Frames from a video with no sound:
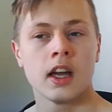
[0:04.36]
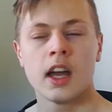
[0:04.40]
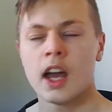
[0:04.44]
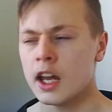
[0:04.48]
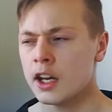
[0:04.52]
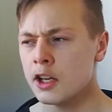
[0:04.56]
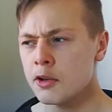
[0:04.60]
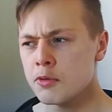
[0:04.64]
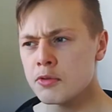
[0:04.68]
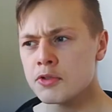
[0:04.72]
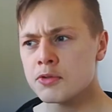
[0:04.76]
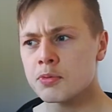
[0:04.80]

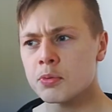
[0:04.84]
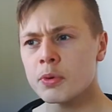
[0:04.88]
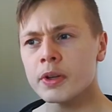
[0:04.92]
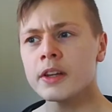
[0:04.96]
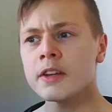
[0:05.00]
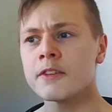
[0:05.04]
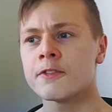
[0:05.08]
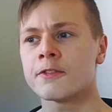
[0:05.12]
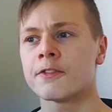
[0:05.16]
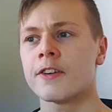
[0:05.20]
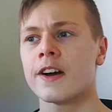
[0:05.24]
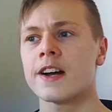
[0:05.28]
and it was
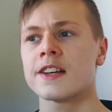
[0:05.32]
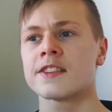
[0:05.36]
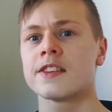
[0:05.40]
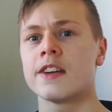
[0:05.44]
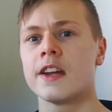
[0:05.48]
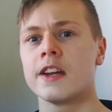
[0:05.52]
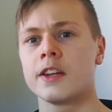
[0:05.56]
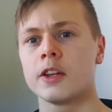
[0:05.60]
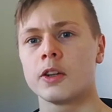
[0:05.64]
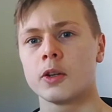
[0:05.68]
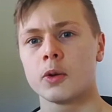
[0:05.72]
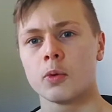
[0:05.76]
really
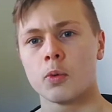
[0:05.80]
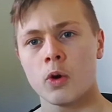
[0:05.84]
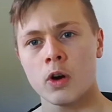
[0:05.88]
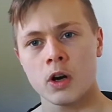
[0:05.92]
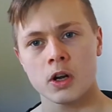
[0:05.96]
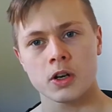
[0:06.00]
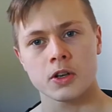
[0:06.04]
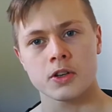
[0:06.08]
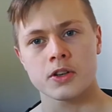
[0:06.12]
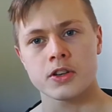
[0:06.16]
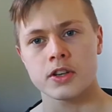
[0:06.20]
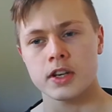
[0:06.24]
fascinating to
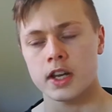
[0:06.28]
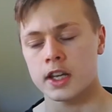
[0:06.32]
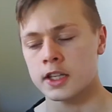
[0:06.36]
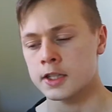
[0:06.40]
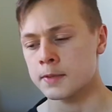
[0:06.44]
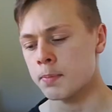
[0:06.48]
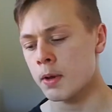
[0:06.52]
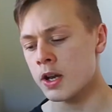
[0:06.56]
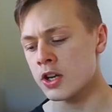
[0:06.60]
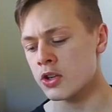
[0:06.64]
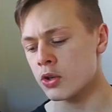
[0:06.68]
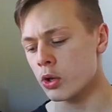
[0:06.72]
watch,
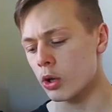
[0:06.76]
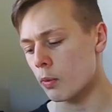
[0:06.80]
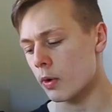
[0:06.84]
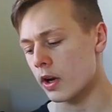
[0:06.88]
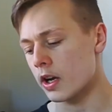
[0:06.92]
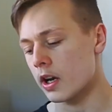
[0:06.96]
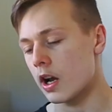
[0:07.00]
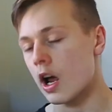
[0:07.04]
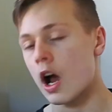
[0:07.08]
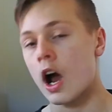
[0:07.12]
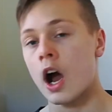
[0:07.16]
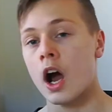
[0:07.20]
especially
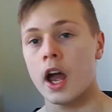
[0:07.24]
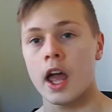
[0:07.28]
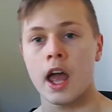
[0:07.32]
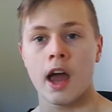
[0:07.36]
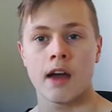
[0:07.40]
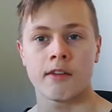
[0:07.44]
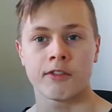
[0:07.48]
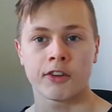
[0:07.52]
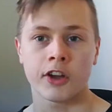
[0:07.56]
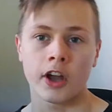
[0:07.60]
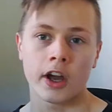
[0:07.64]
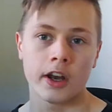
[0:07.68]
when I
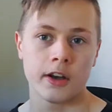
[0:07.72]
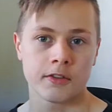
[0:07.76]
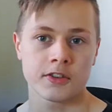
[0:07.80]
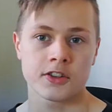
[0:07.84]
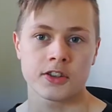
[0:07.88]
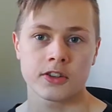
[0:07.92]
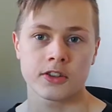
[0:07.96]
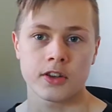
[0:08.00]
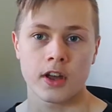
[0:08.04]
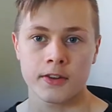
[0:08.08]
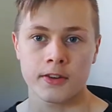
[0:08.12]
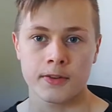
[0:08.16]
have kind of a
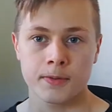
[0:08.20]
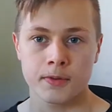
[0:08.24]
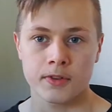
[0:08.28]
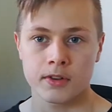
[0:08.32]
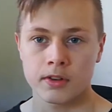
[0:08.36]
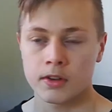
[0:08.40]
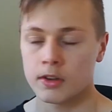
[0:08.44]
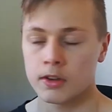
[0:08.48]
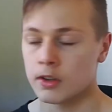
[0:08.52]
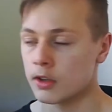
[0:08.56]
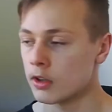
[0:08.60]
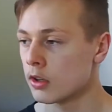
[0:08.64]
soft
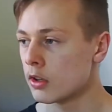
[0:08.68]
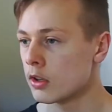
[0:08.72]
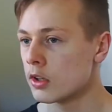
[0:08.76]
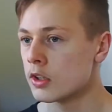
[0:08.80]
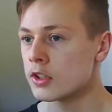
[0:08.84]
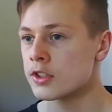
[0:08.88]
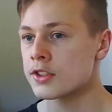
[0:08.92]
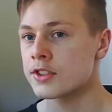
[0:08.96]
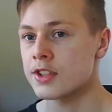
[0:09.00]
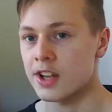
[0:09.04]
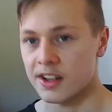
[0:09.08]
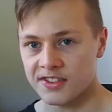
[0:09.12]

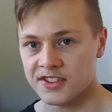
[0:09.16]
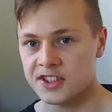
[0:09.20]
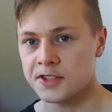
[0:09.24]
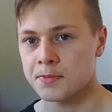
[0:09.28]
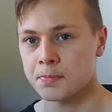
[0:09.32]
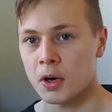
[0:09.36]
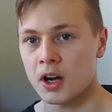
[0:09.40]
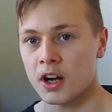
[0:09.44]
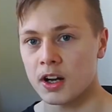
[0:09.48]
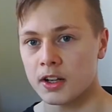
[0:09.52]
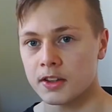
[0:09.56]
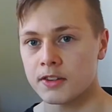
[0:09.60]

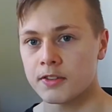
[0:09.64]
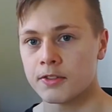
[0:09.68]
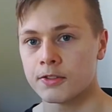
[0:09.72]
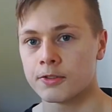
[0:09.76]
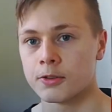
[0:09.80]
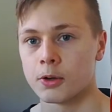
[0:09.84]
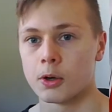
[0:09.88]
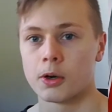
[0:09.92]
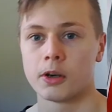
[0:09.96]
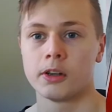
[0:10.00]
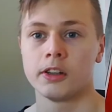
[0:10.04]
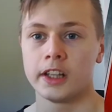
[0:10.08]
spot
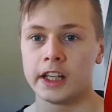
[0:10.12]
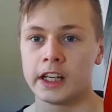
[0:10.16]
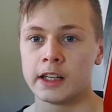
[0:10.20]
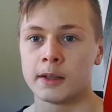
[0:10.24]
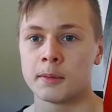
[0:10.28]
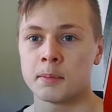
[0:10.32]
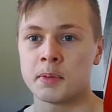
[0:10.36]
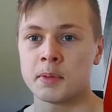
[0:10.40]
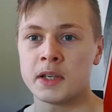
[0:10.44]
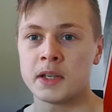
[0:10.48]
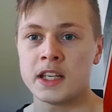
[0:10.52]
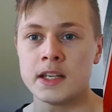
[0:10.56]
for
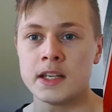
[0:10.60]
Lil Peep's